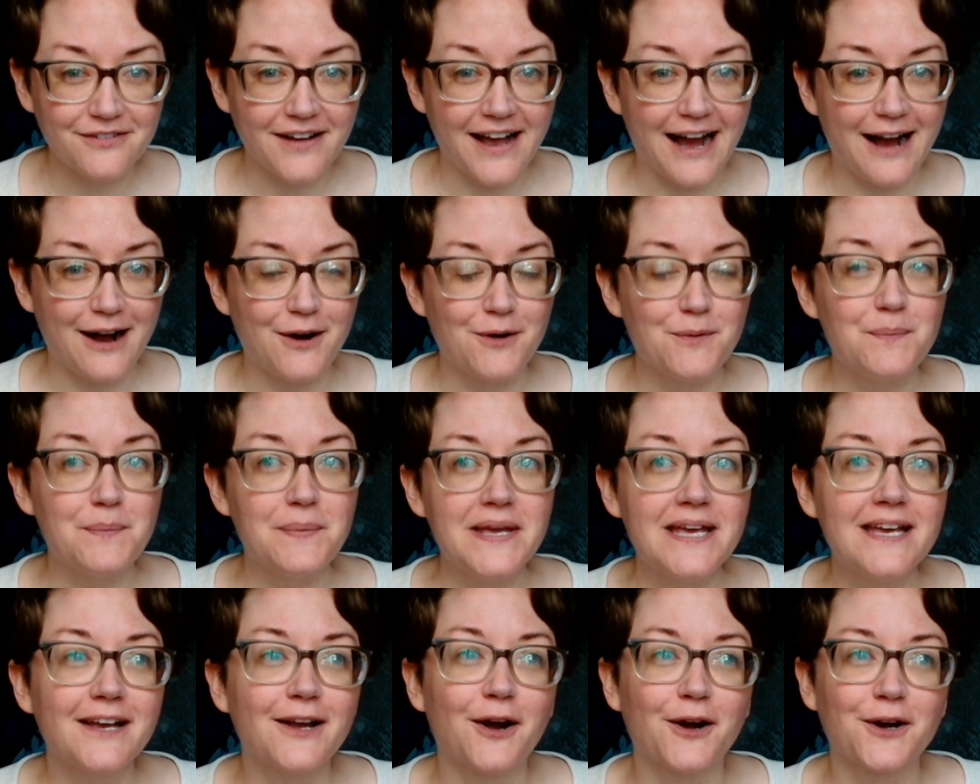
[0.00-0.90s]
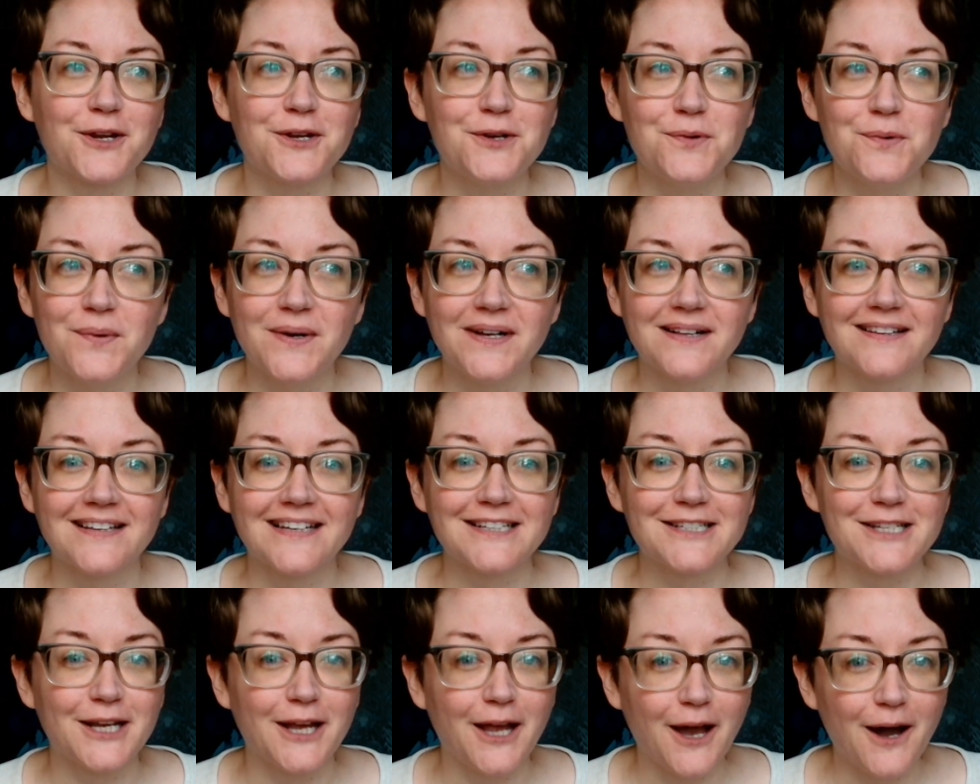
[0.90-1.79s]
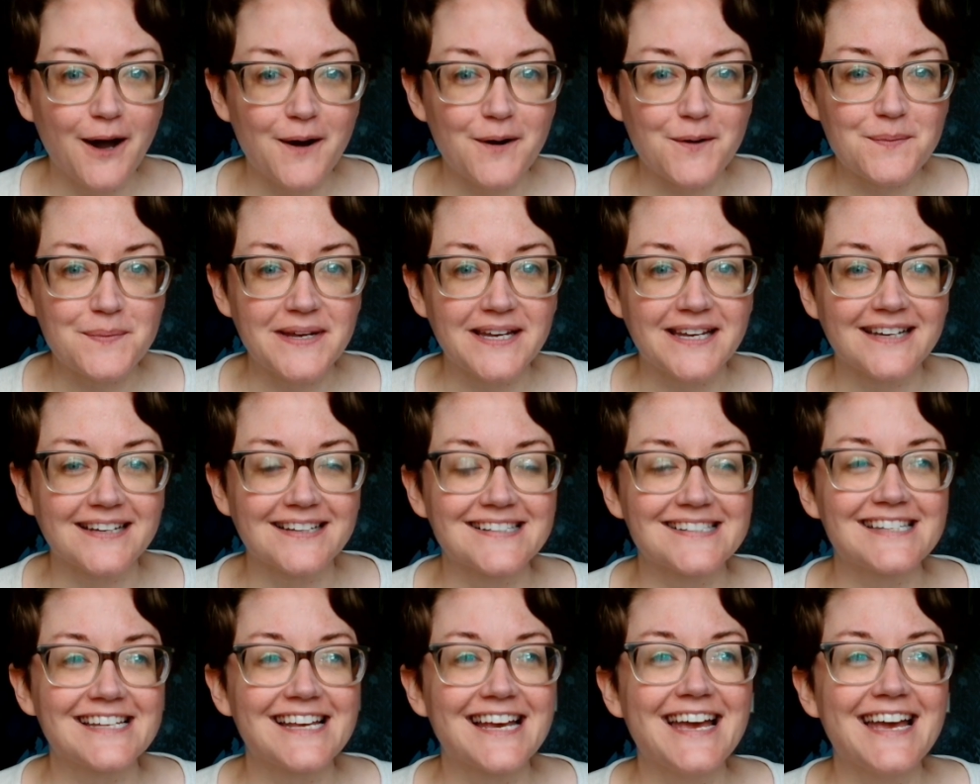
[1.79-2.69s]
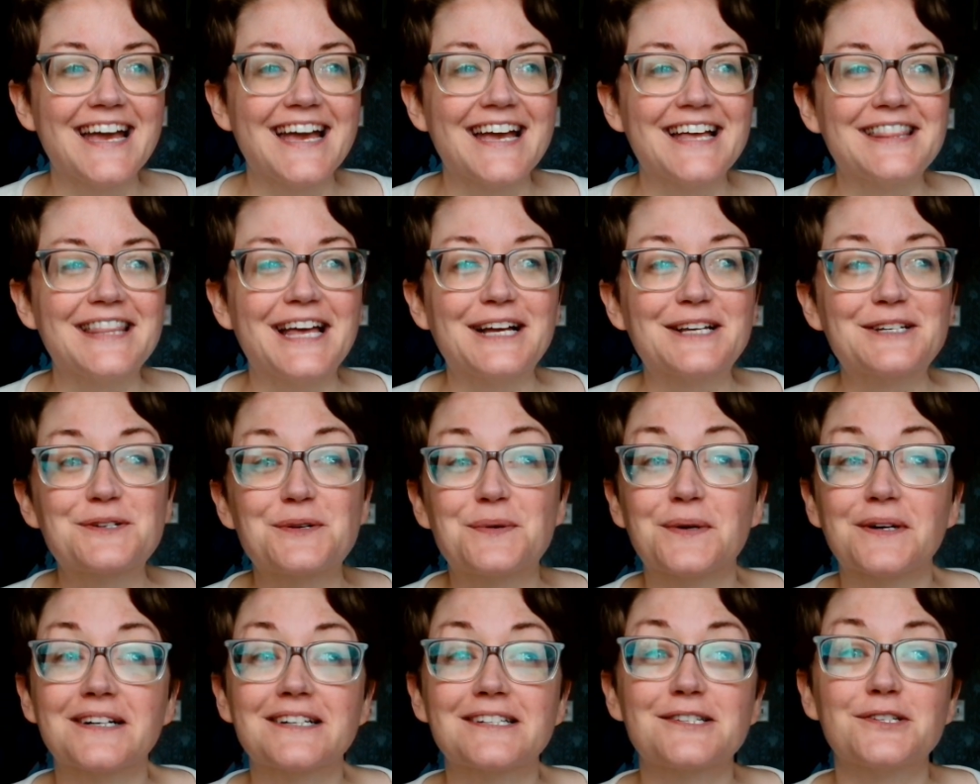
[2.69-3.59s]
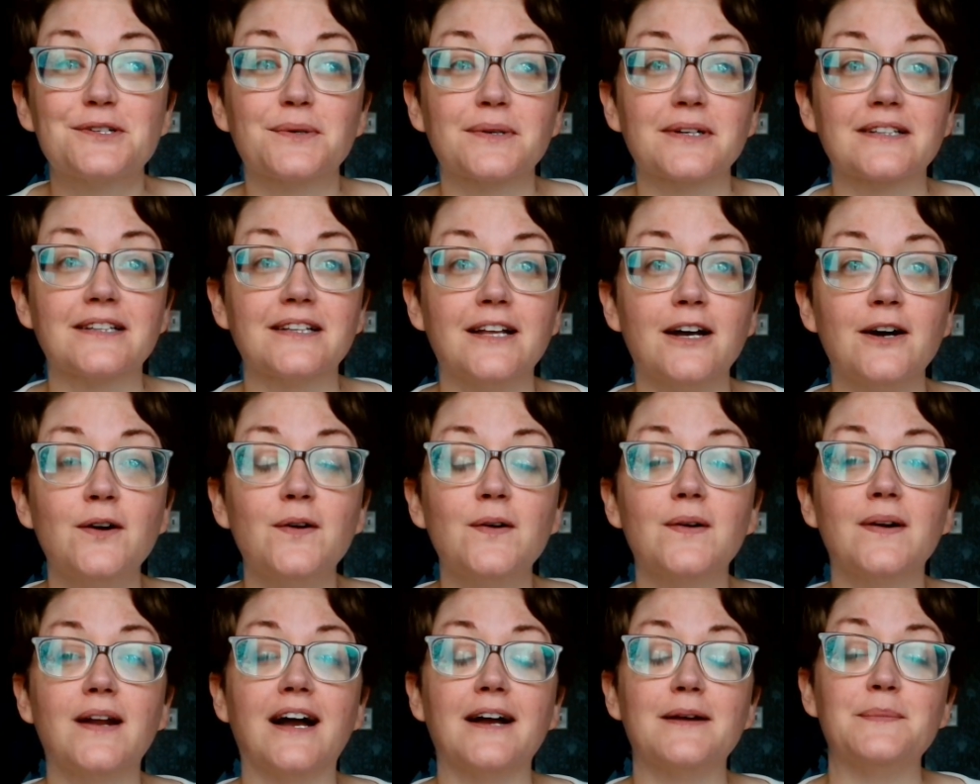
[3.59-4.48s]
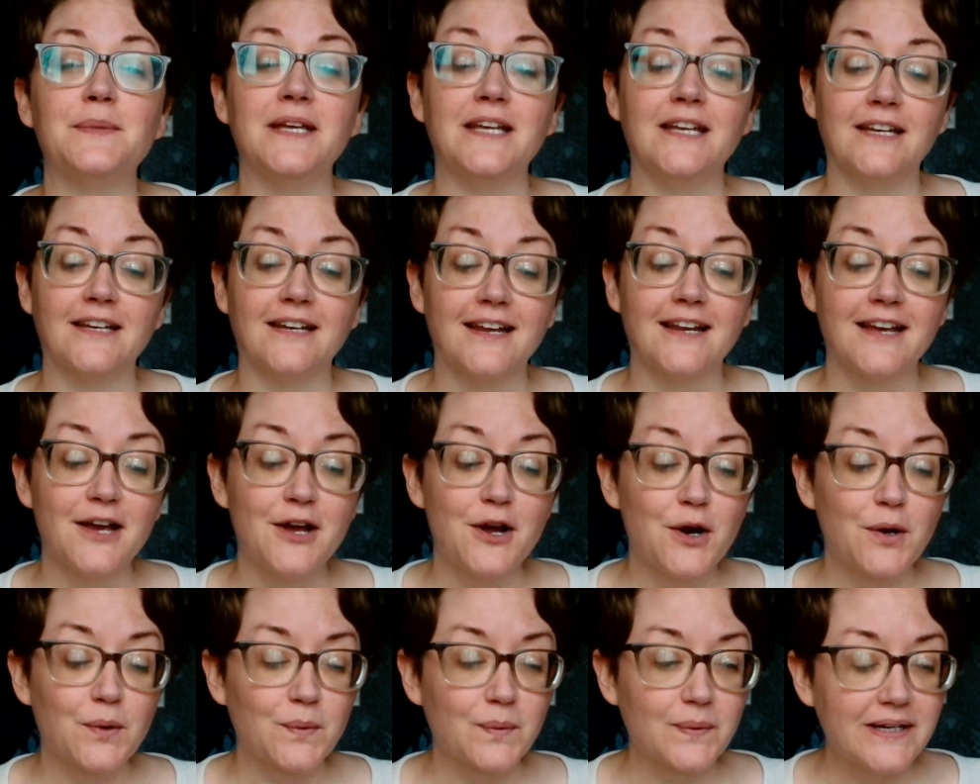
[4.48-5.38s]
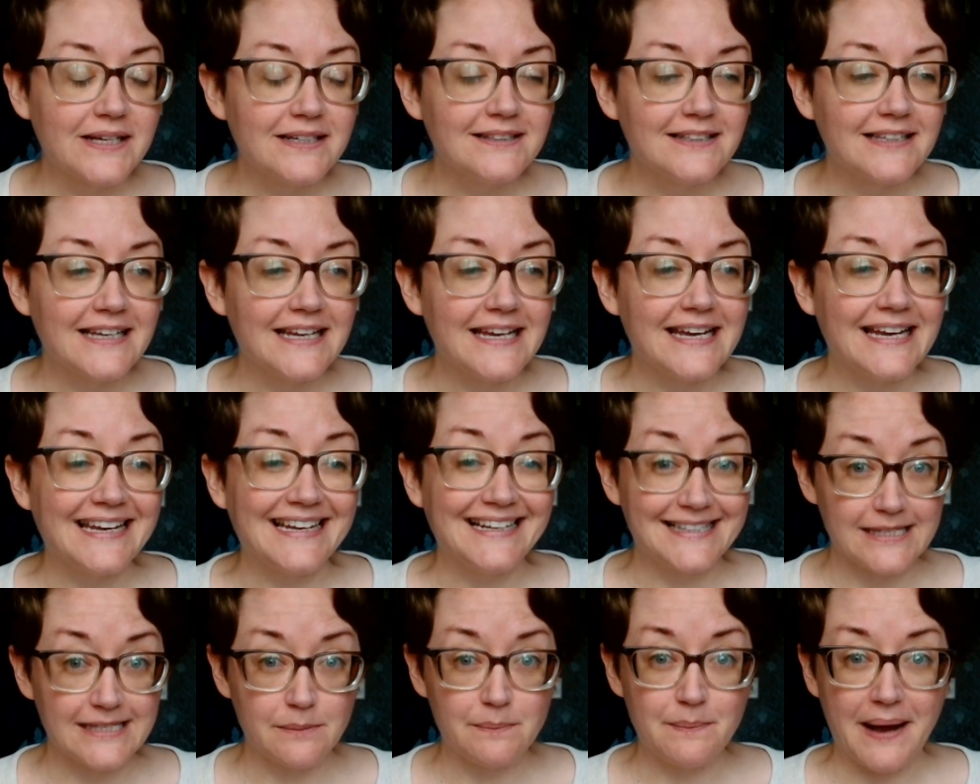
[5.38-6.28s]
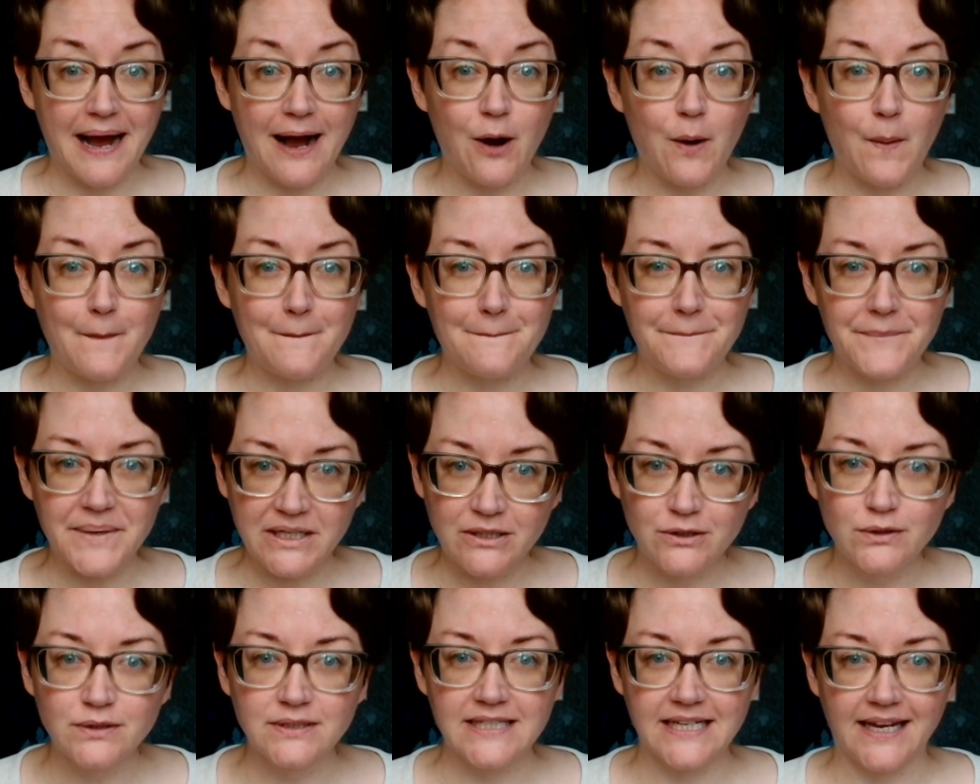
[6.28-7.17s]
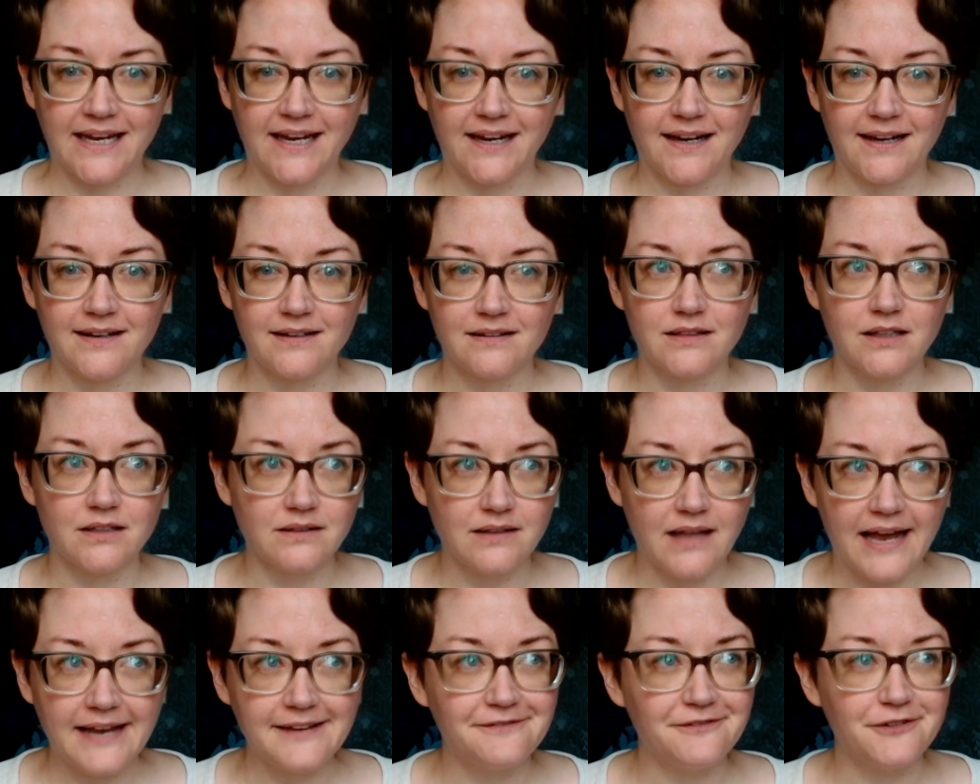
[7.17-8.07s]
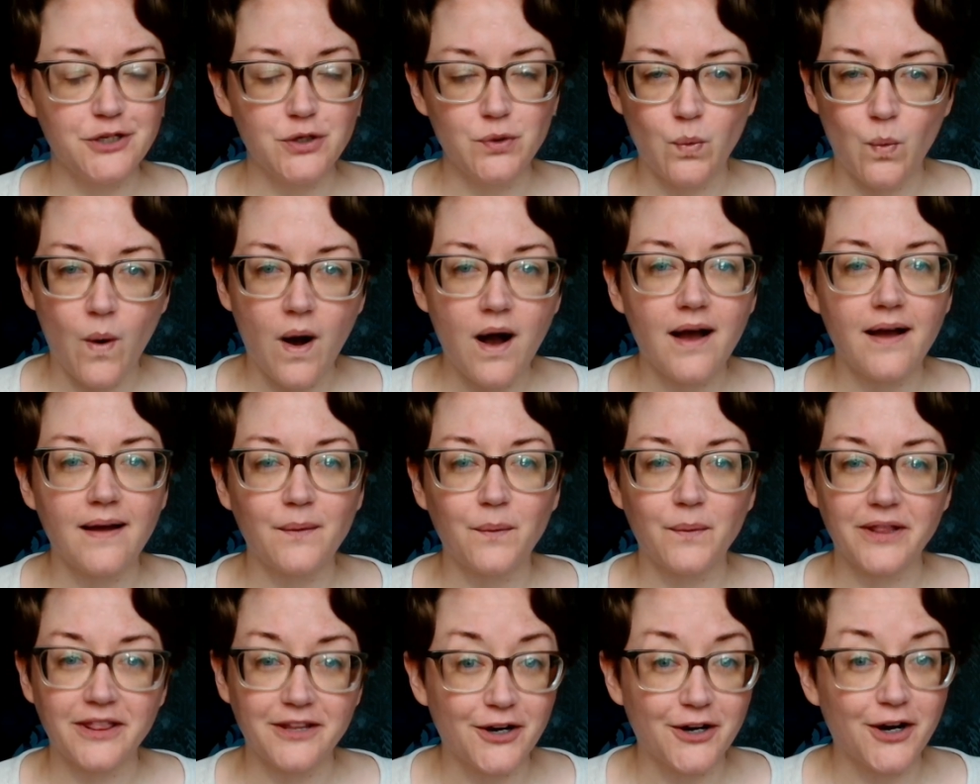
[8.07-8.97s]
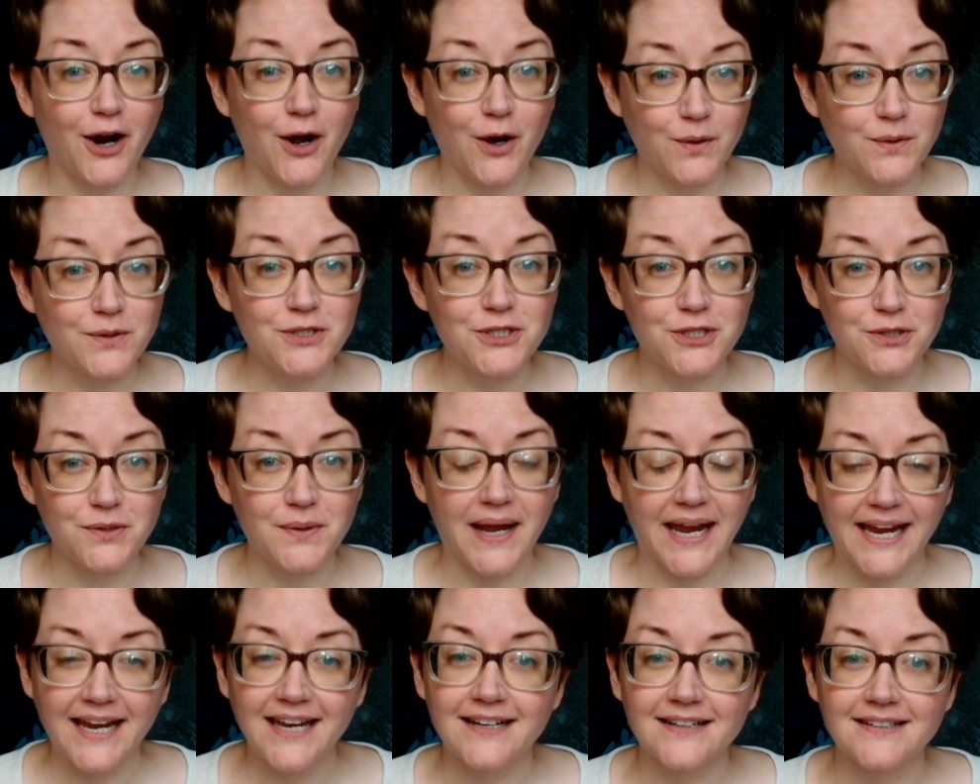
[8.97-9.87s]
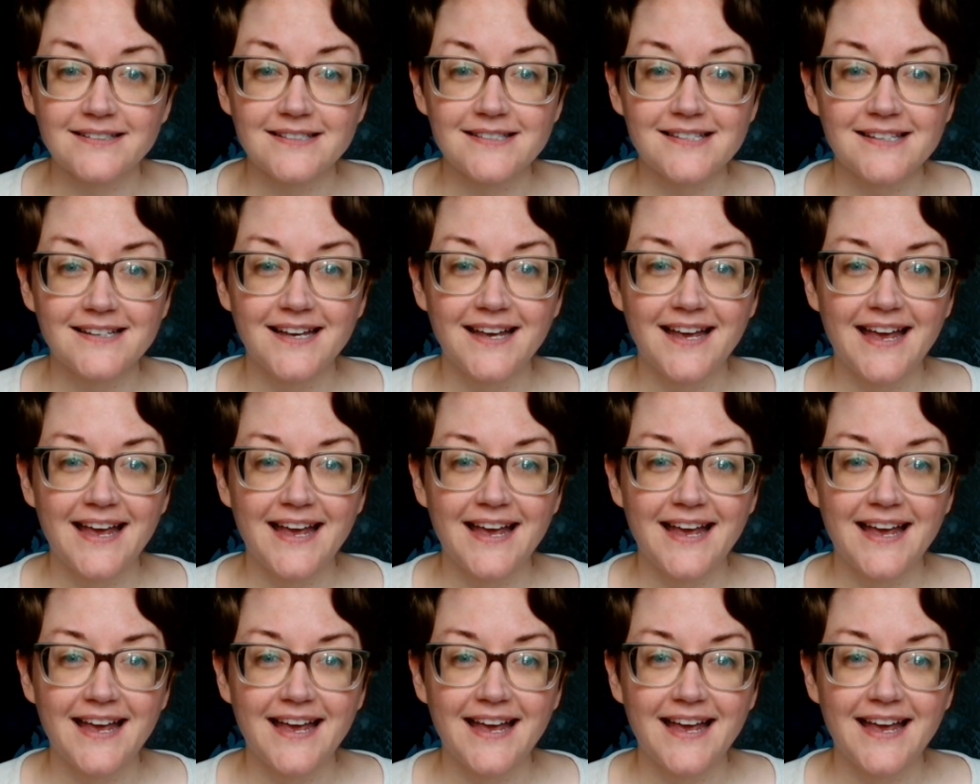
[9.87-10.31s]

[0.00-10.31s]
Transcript: How big are you willing to go? Because that Taurus North Node, I mean, really, it's about building the life you want with your own two hands.